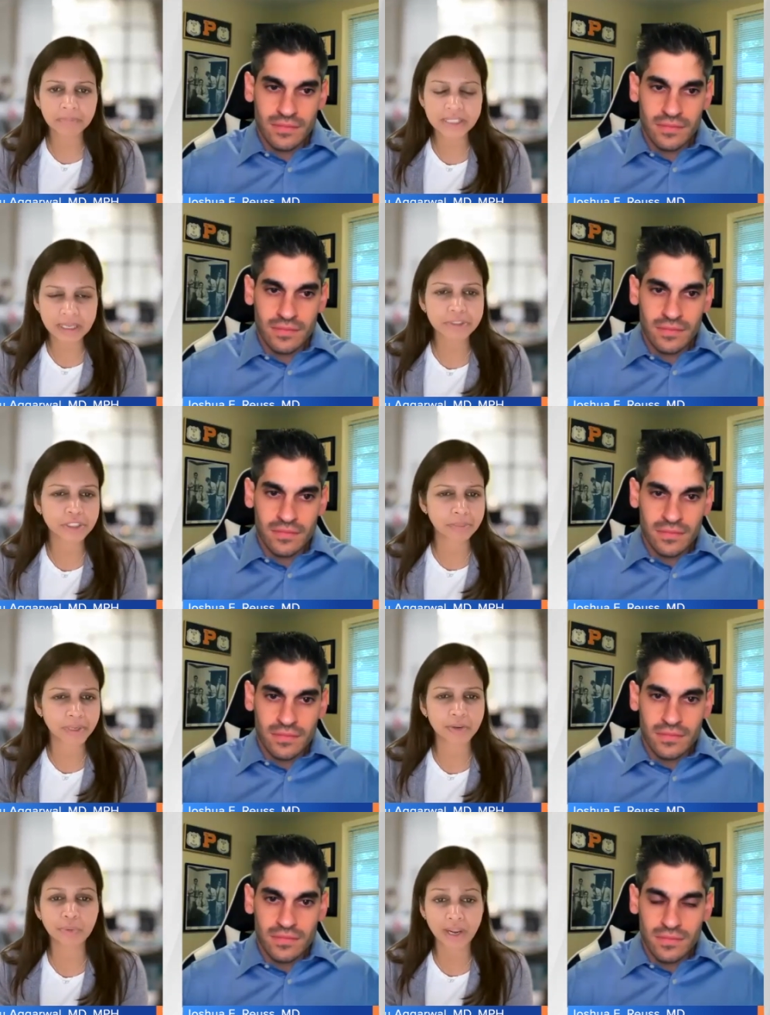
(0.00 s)
Speaker 1: seems to
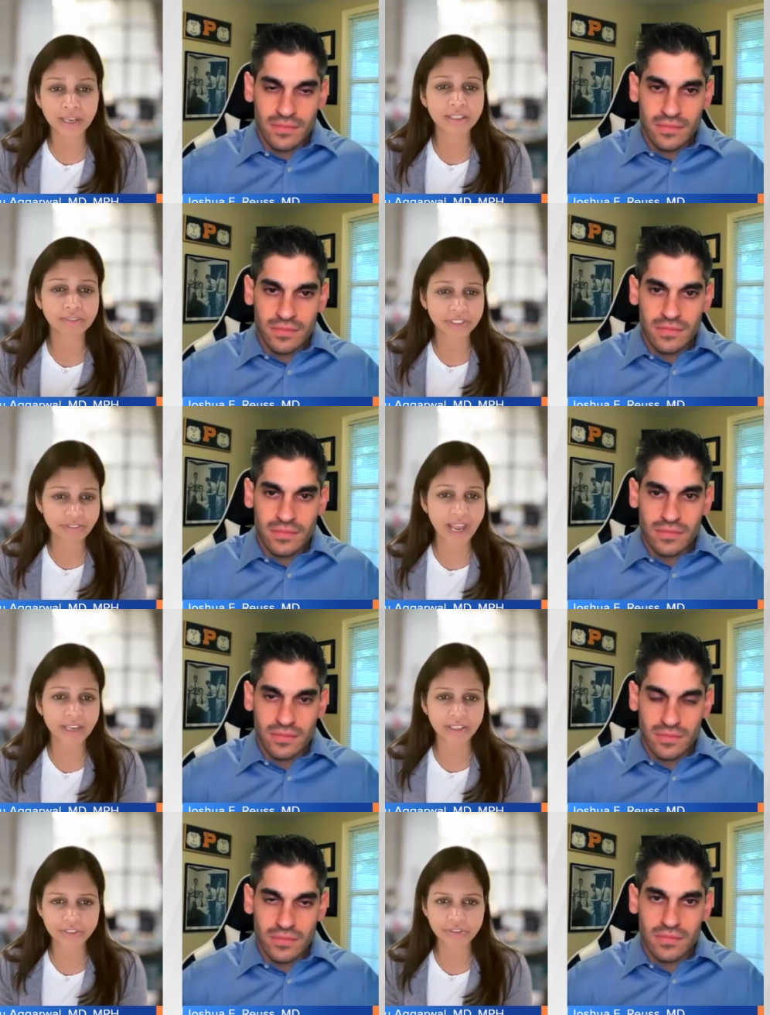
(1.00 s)
be relative
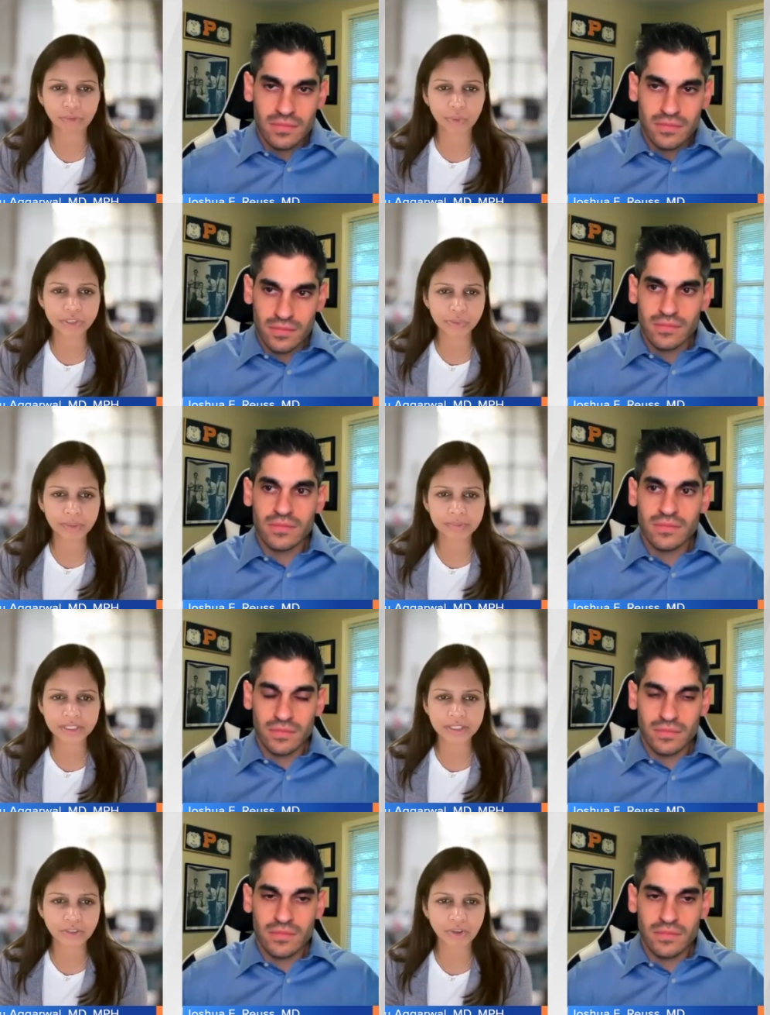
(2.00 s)
advantage for
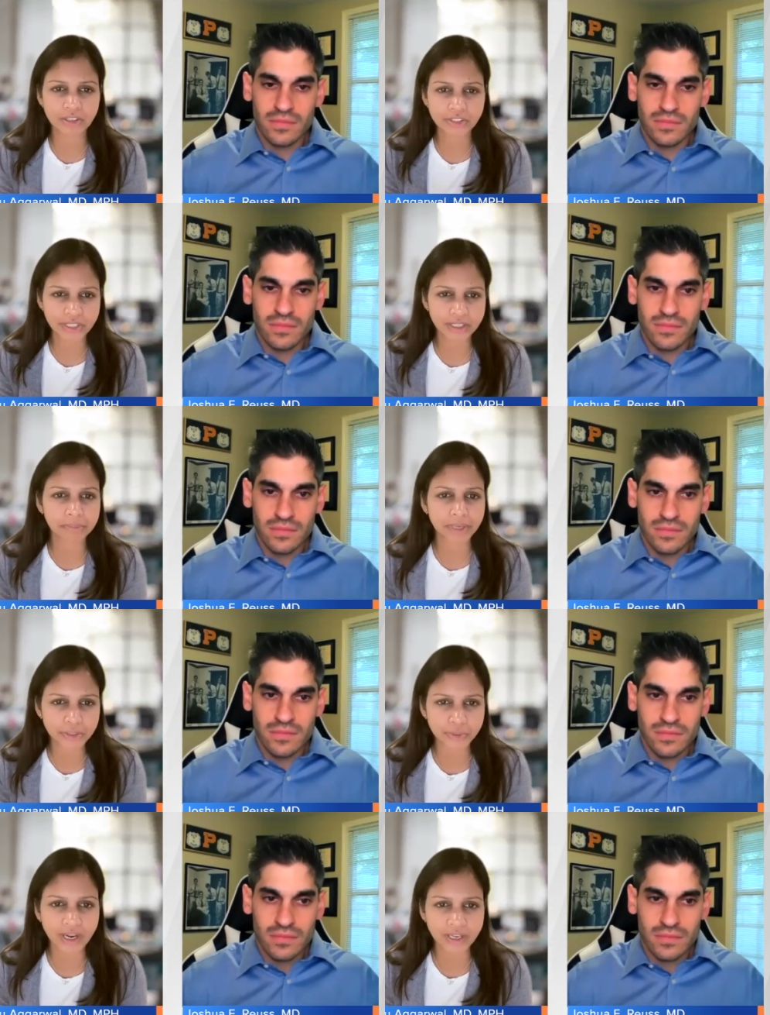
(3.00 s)
squamous histology
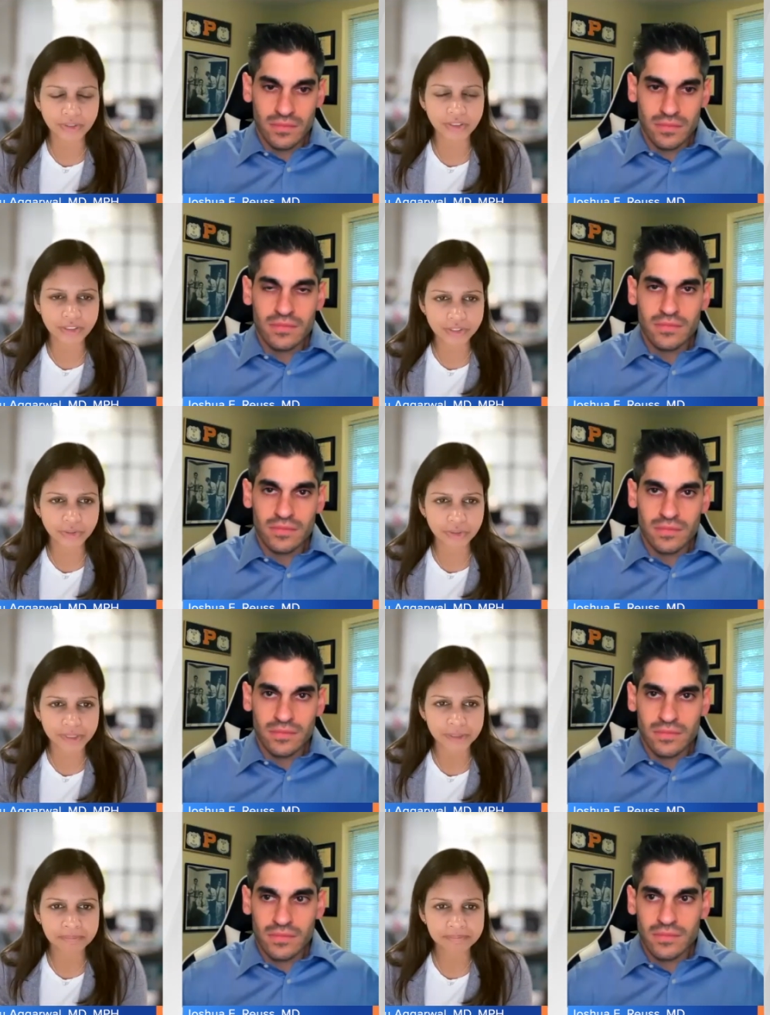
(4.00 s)
compared to
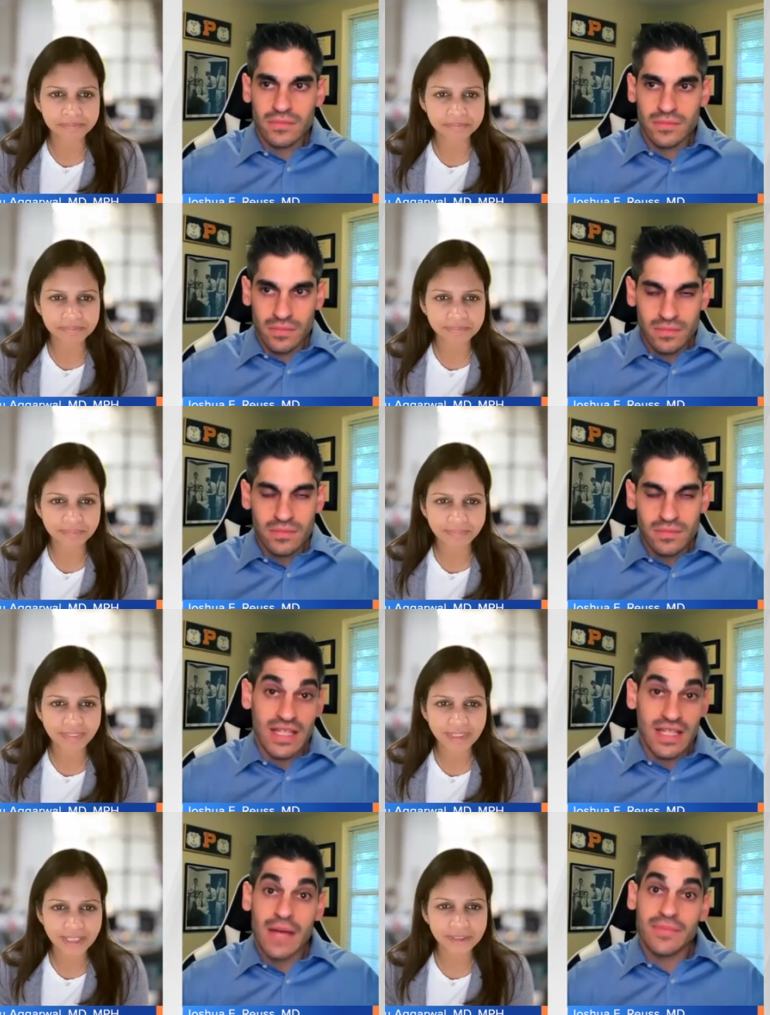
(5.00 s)
adenocarcinoma.
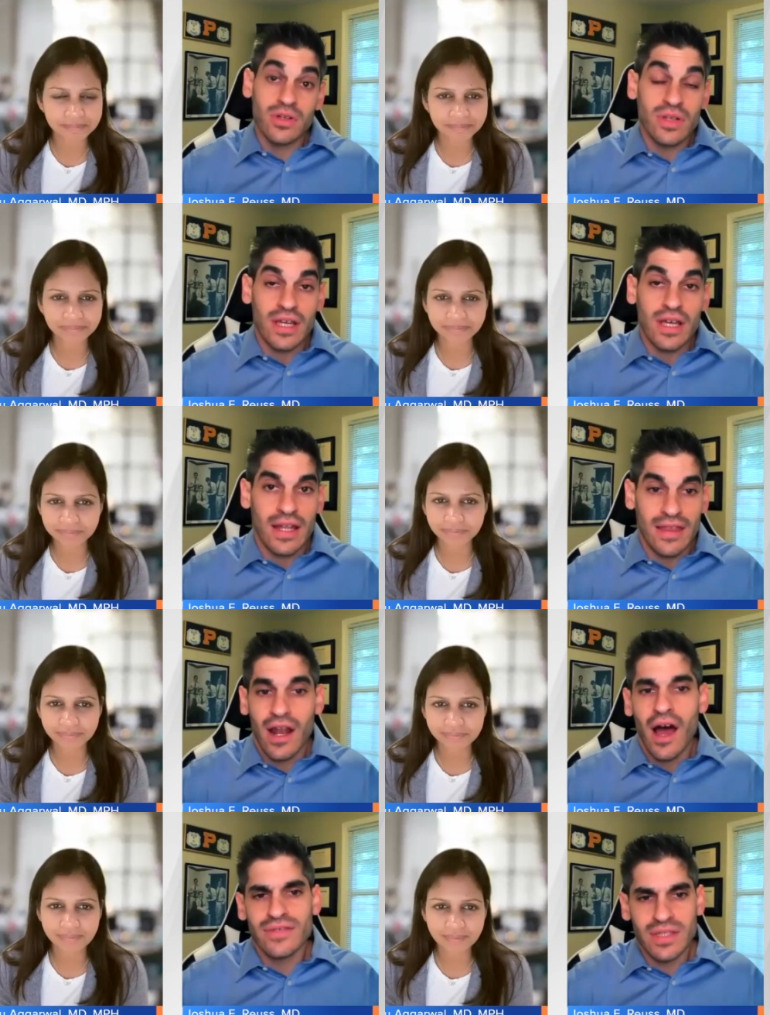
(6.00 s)
Speaker 2: Yes, absolutely. And
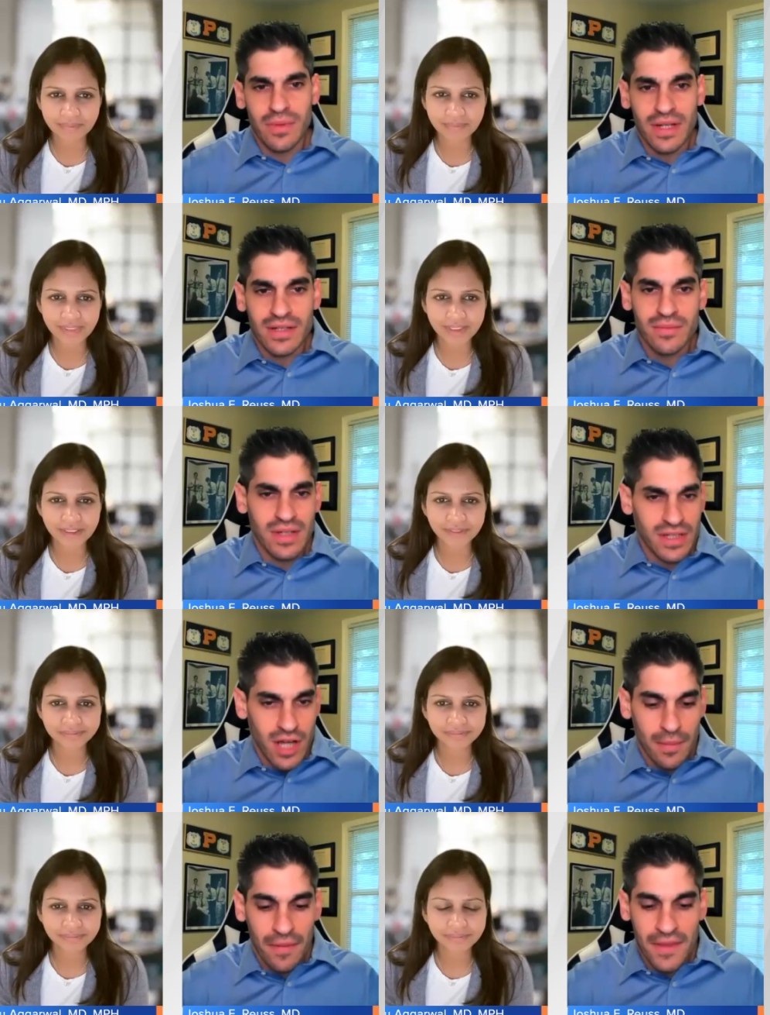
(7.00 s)
then obviously we didn't
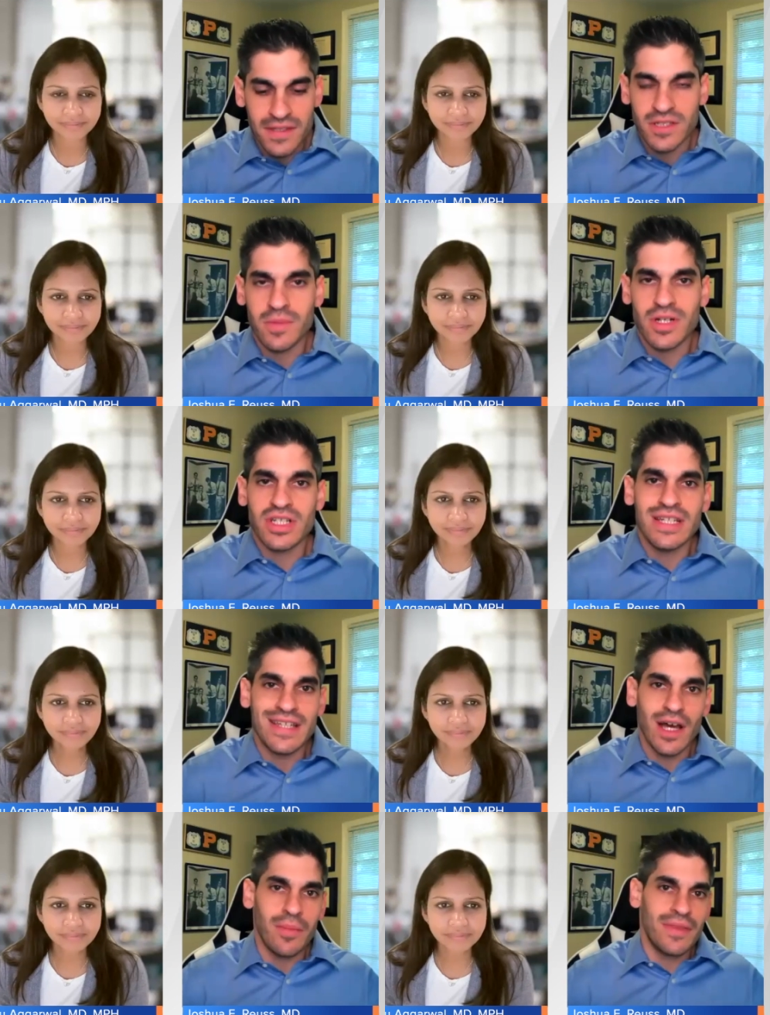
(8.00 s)
talk about this in as much
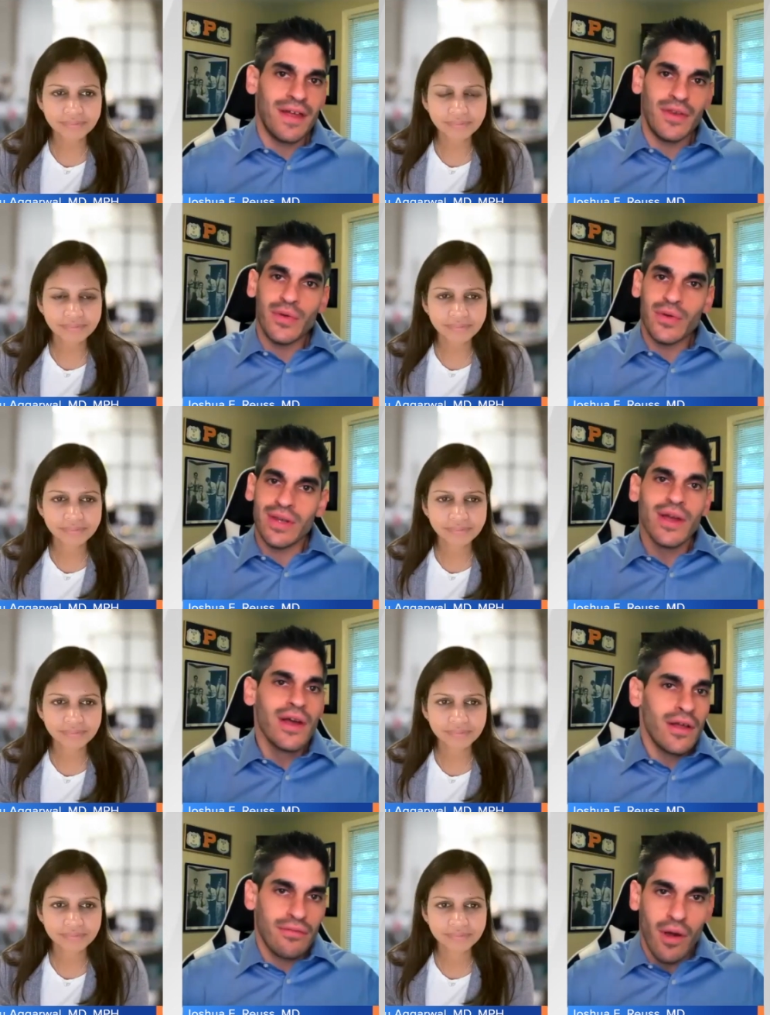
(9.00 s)
detail, but then you can
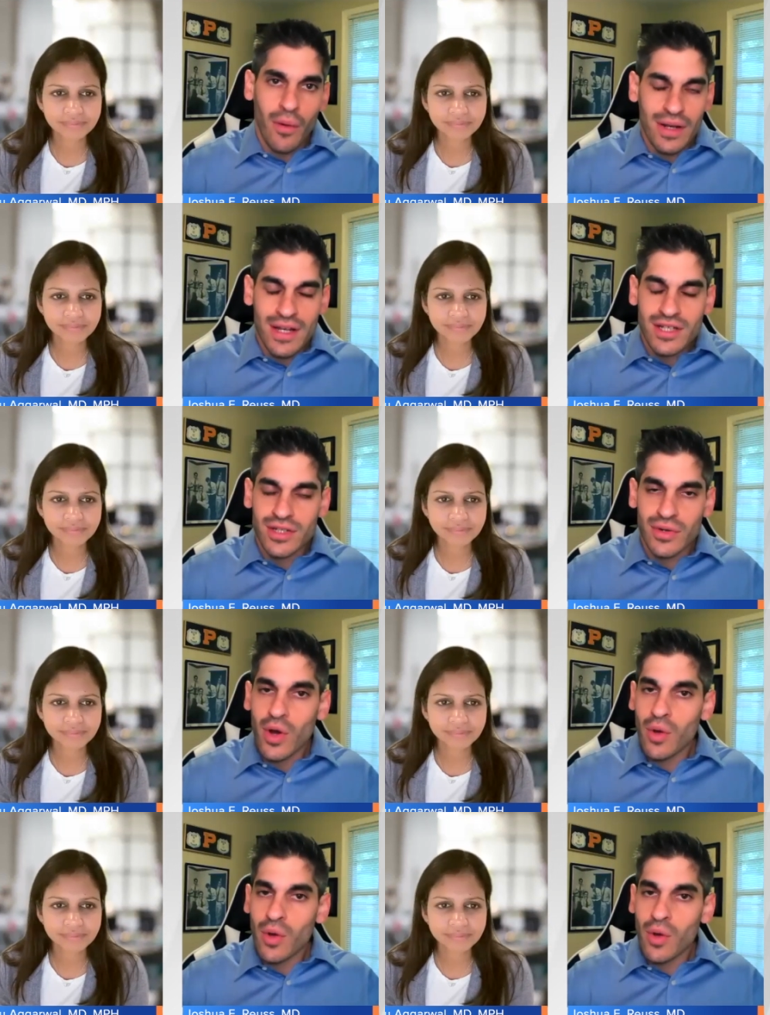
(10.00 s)
throw in additional